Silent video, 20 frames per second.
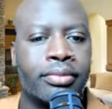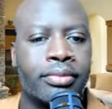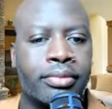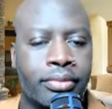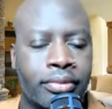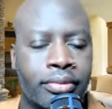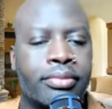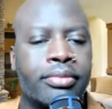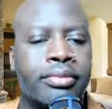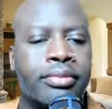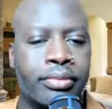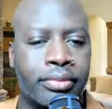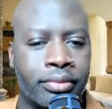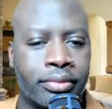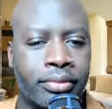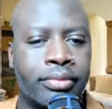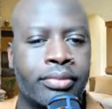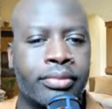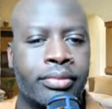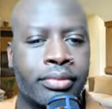try this
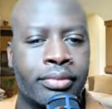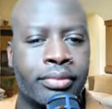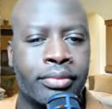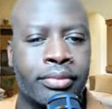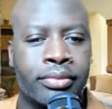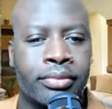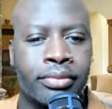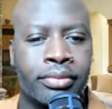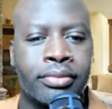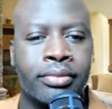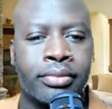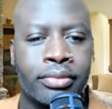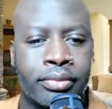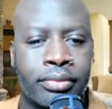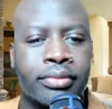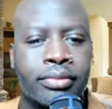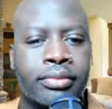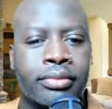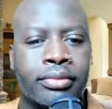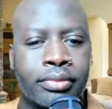other way of doing
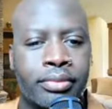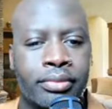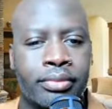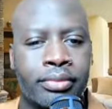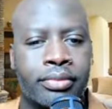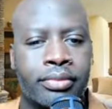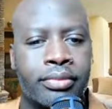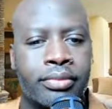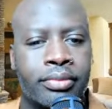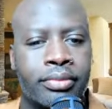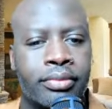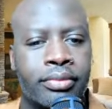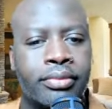television.